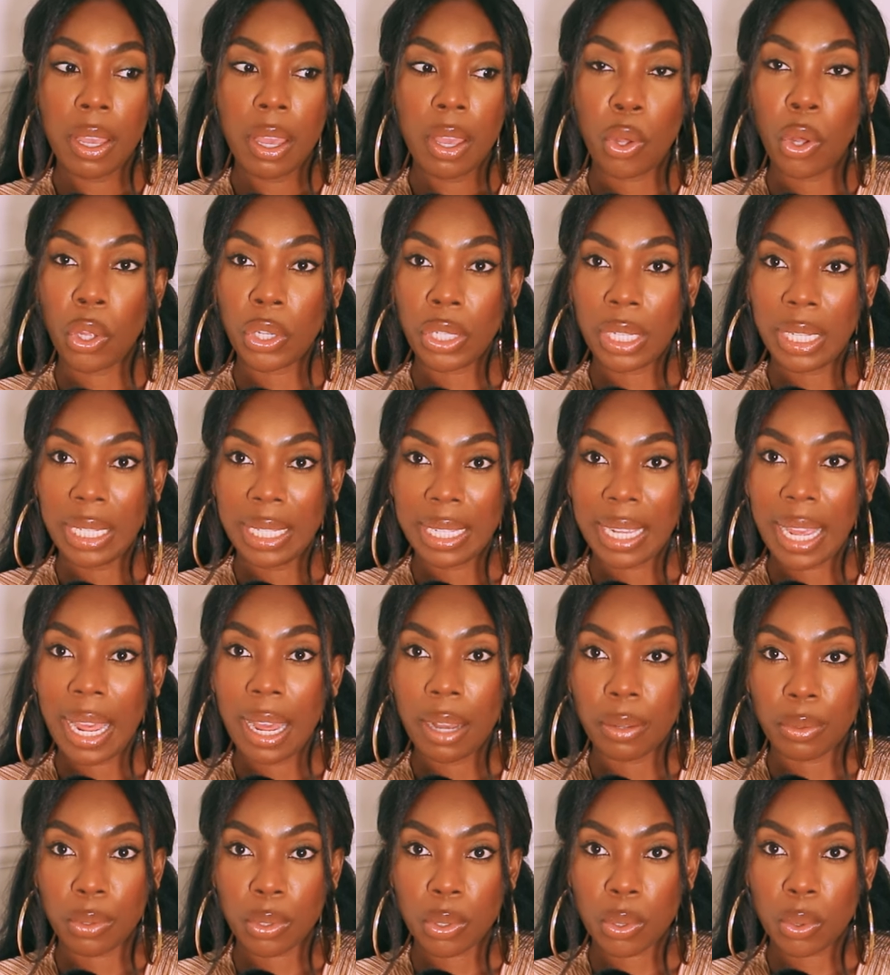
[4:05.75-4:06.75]
godly
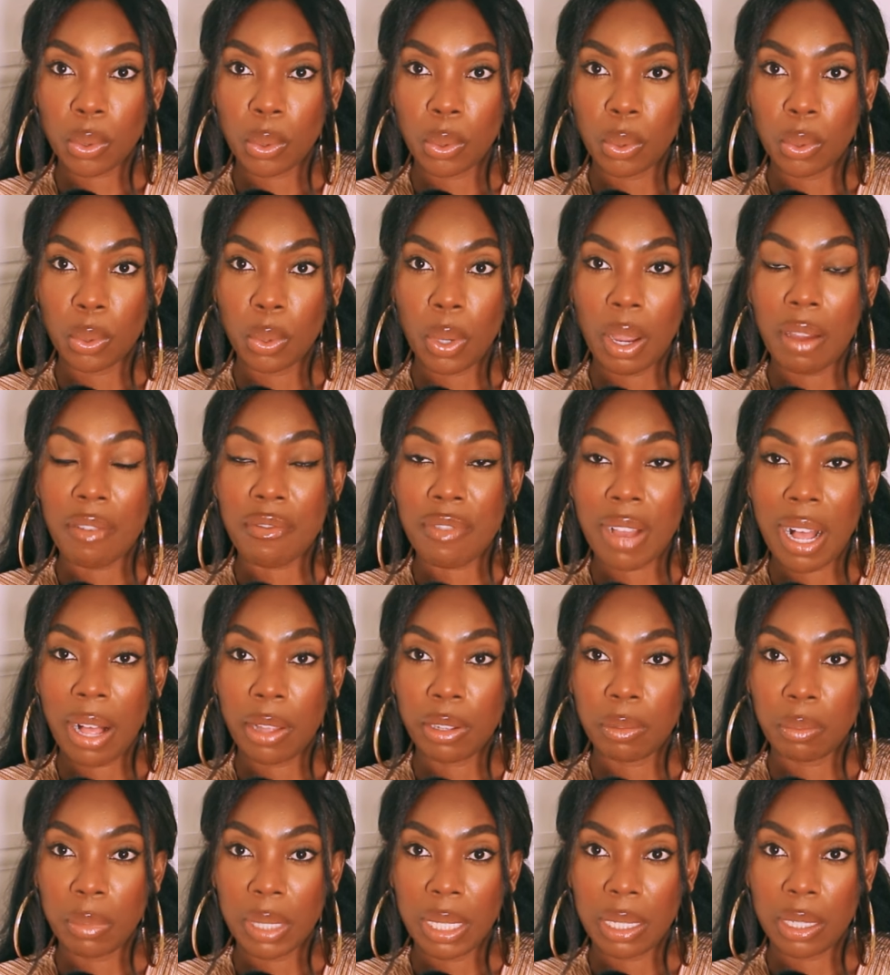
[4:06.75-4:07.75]
counsel
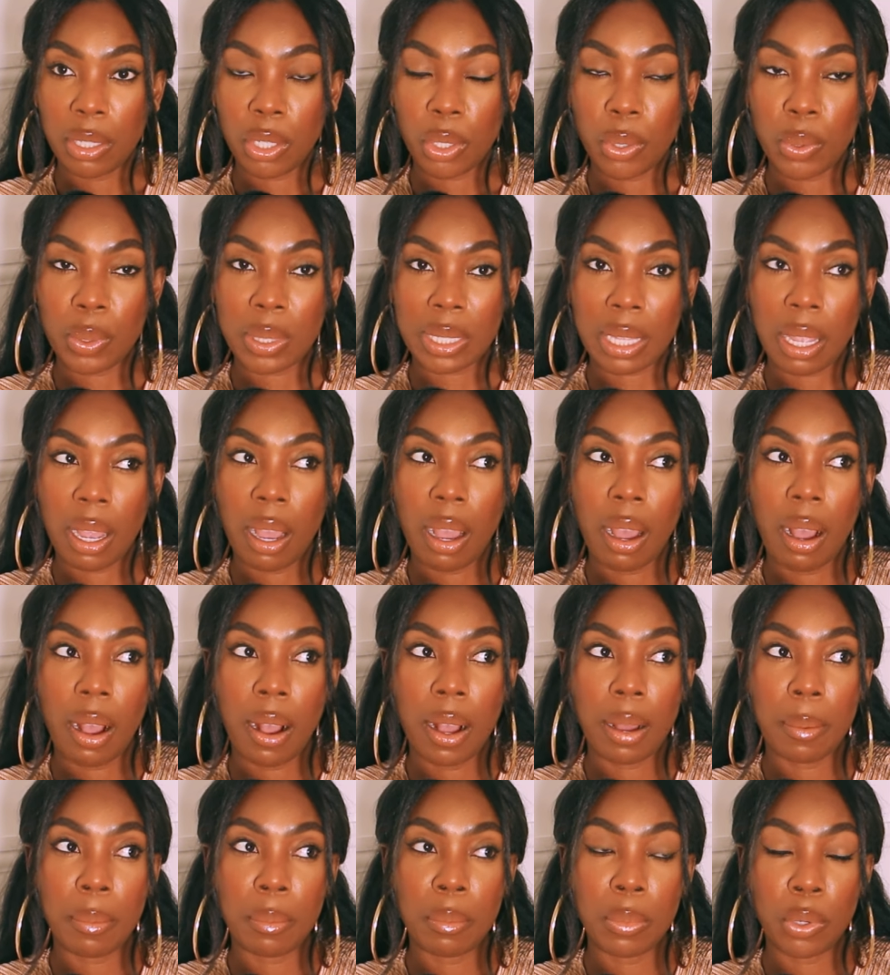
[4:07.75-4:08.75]
around me, those that
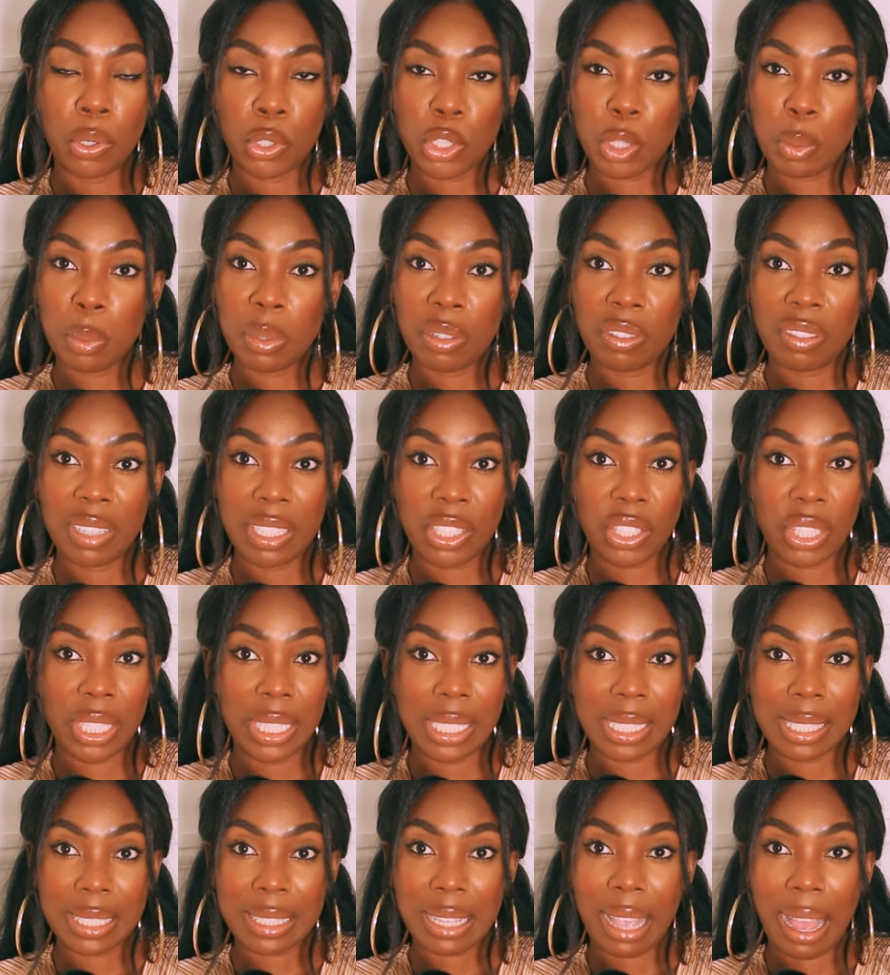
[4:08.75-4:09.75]
are more
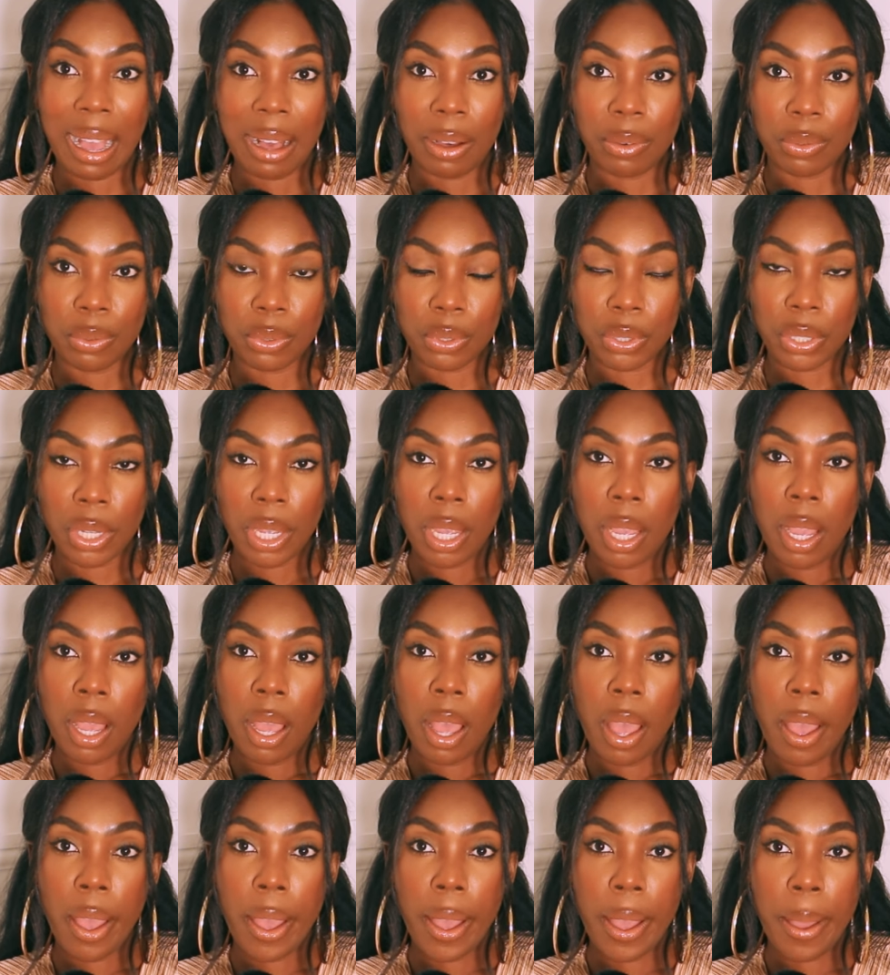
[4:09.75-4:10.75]
spiritually sound
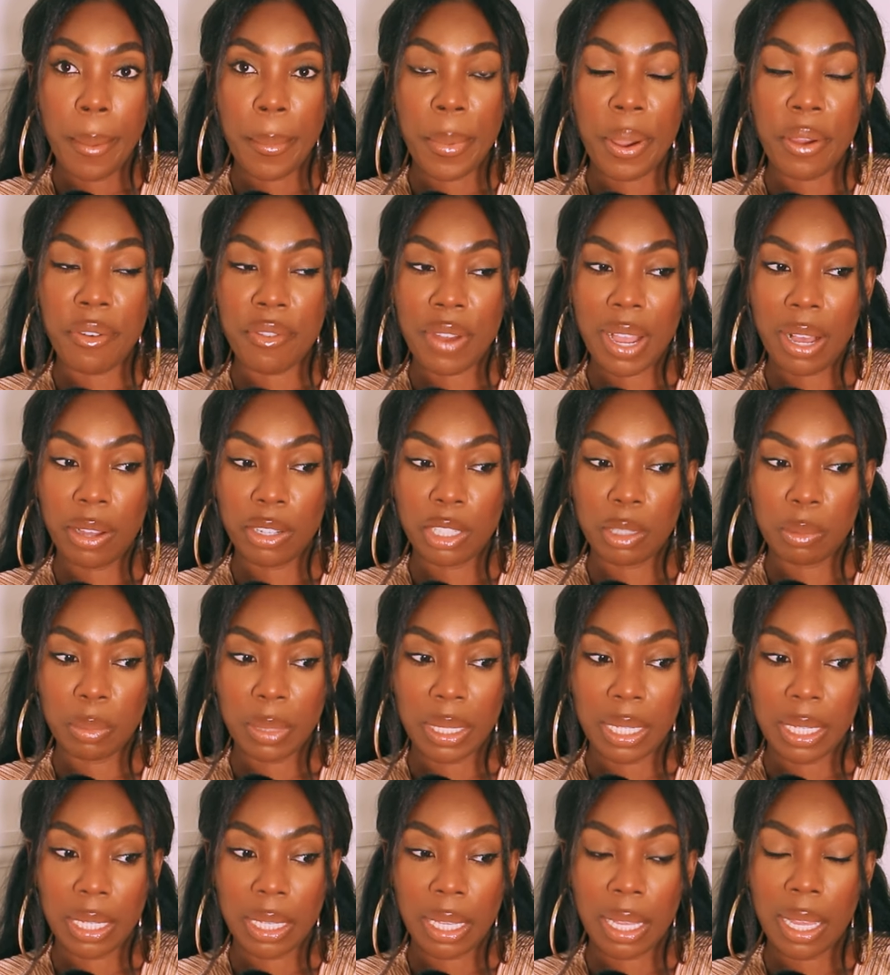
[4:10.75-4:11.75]
um, around
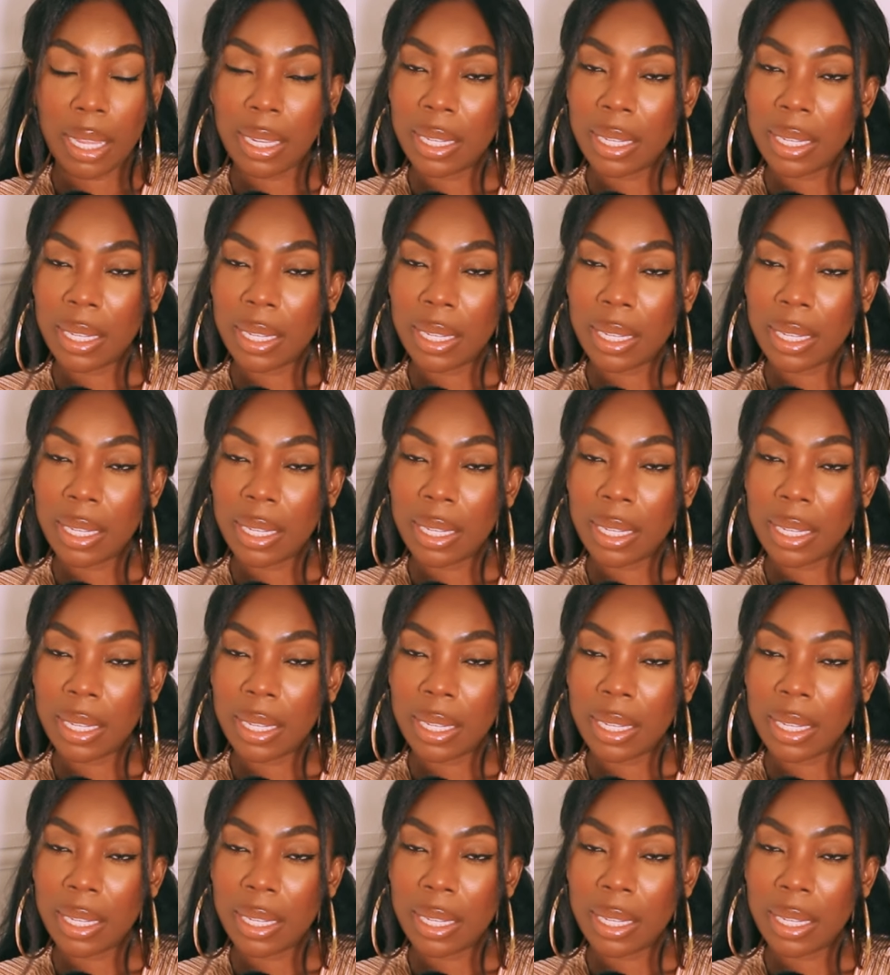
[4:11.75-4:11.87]
me.